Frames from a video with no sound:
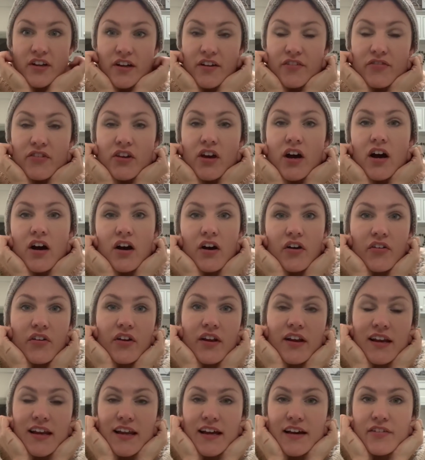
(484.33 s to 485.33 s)
yarn
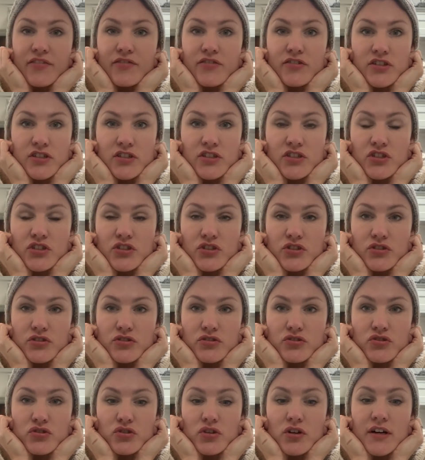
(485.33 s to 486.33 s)
left to
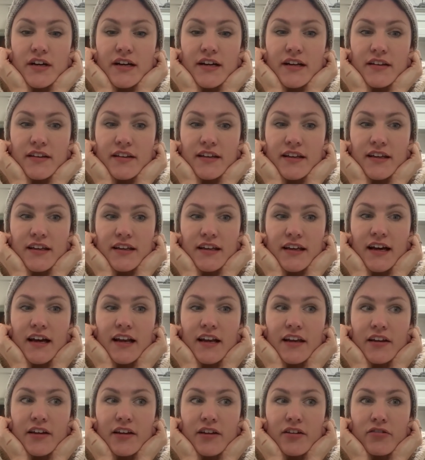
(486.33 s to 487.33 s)
try the
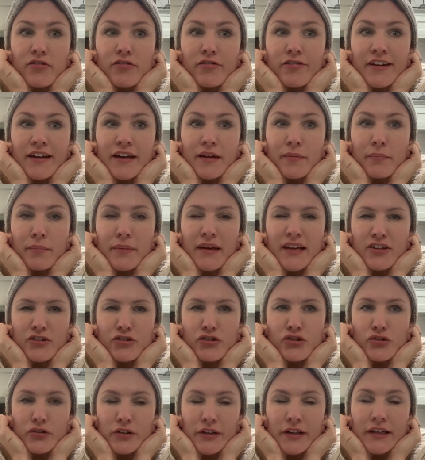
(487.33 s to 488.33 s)

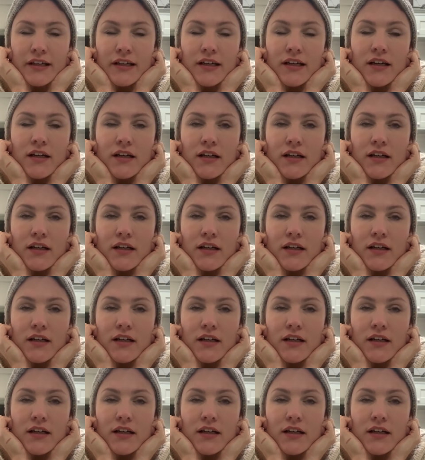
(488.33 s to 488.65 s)
calorimetry.